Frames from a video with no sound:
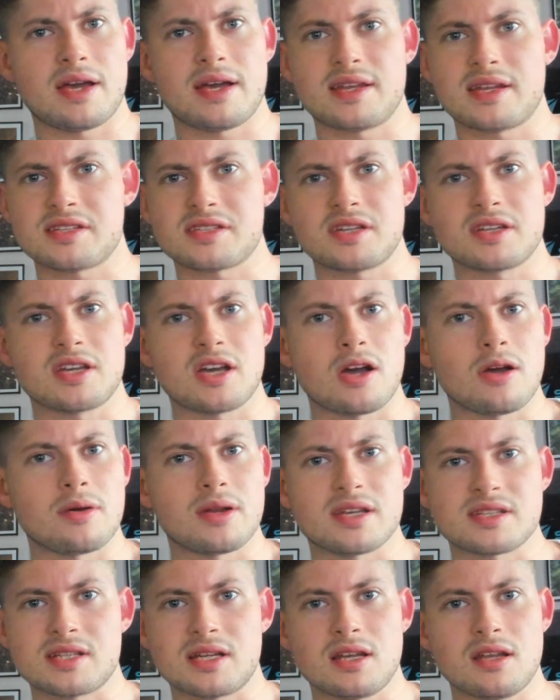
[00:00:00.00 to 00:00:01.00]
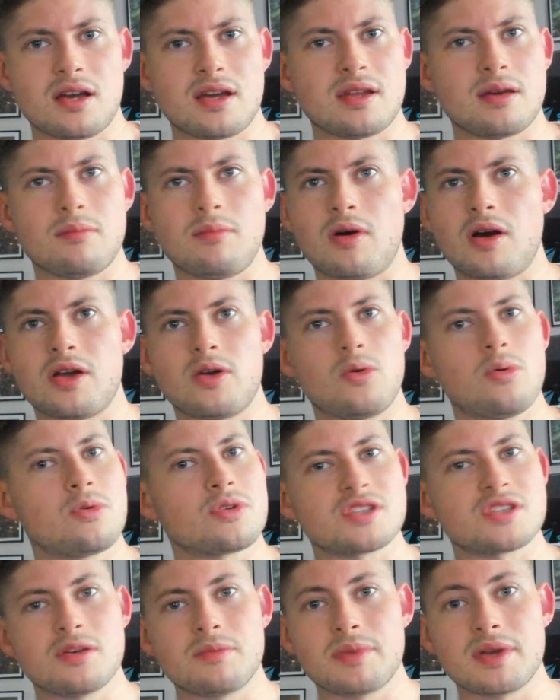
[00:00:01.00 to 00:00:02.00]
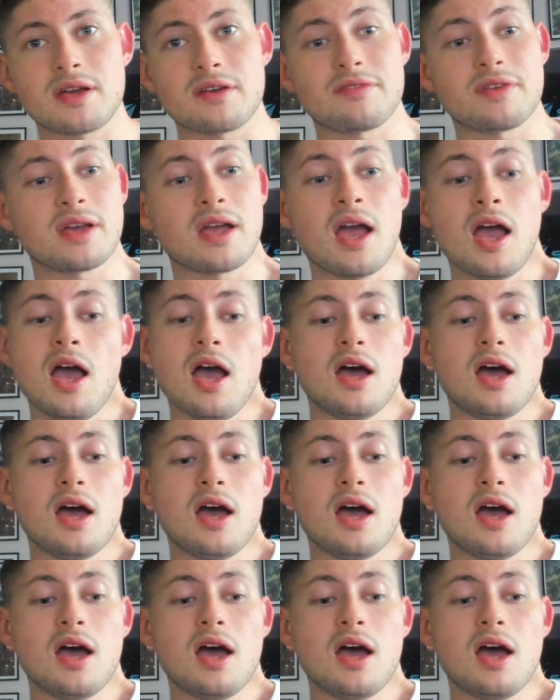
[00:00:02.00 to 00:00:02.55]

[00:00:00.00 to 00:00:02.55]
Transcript: and as I go and as I learn it might also be a thing.